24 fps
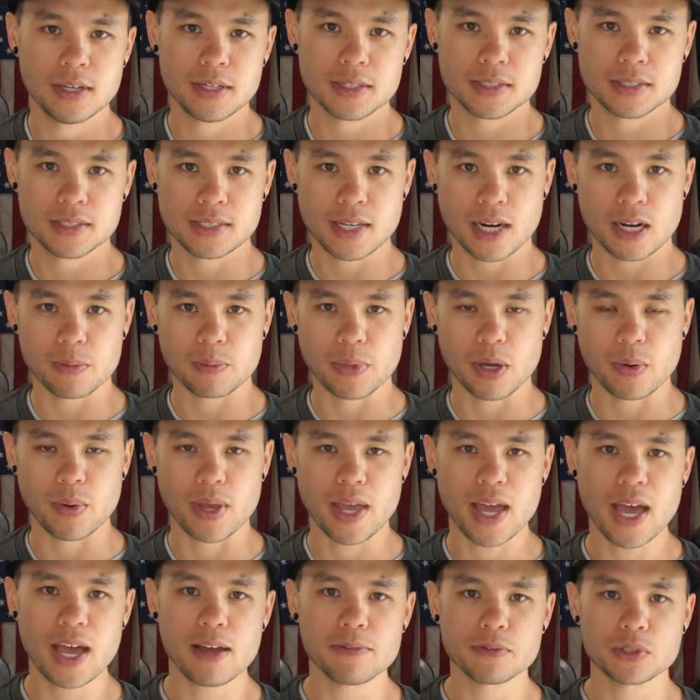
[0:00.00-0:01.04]
setup that we
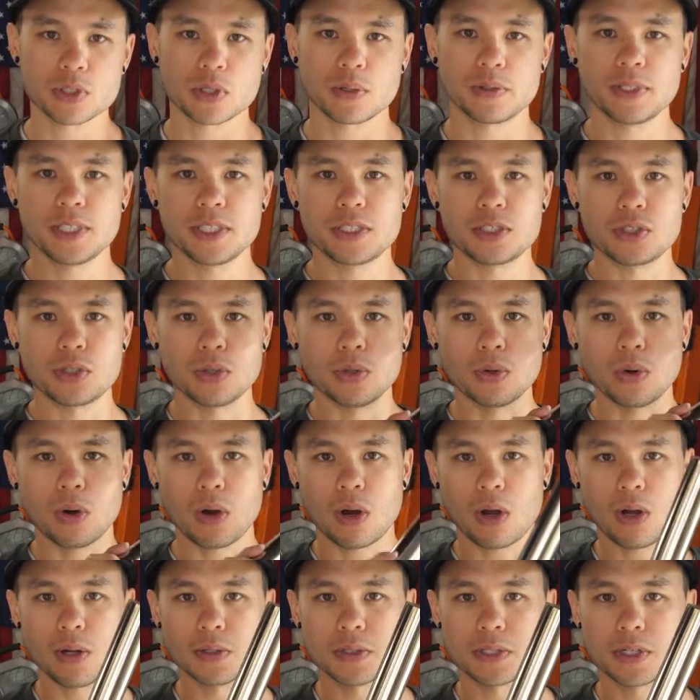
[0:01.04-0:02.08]
have, so I'll need to
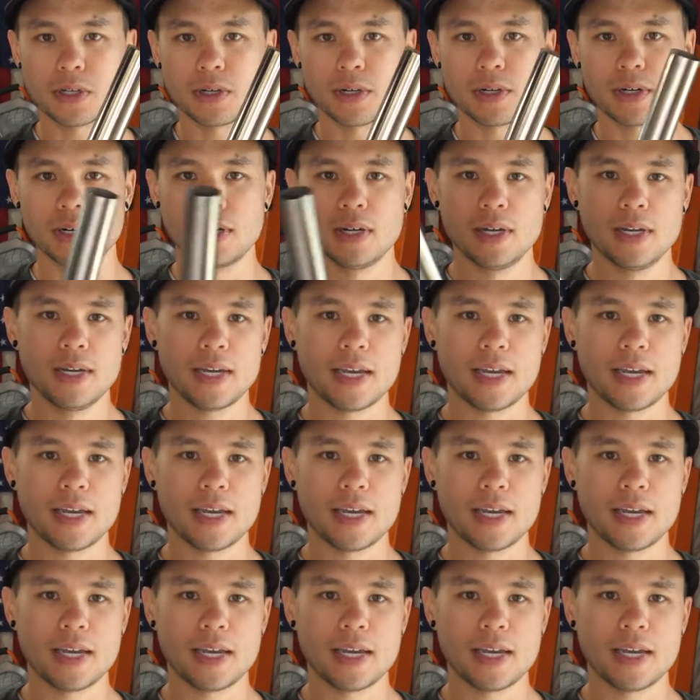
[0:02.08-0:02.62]
alter